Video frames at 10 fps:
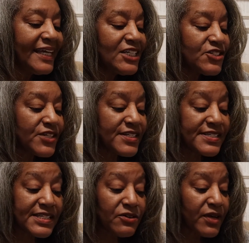"She
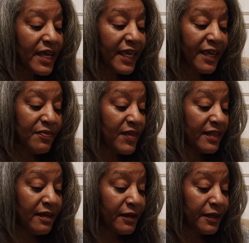still can't get
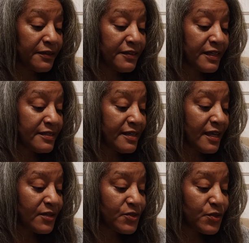that hugging thing
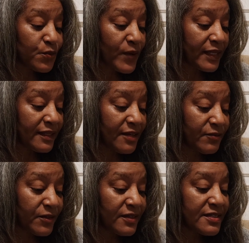down to the right
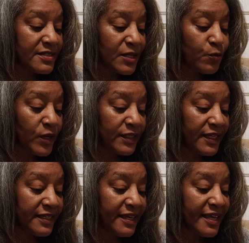level," said
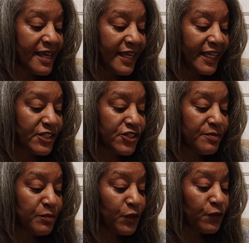Juanita, as she
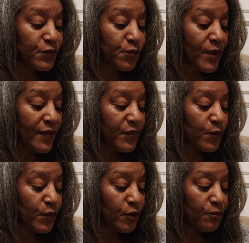moved around the
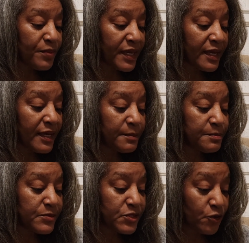room picking up
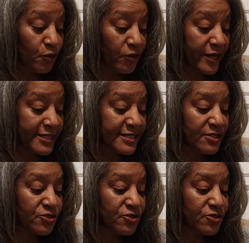toys and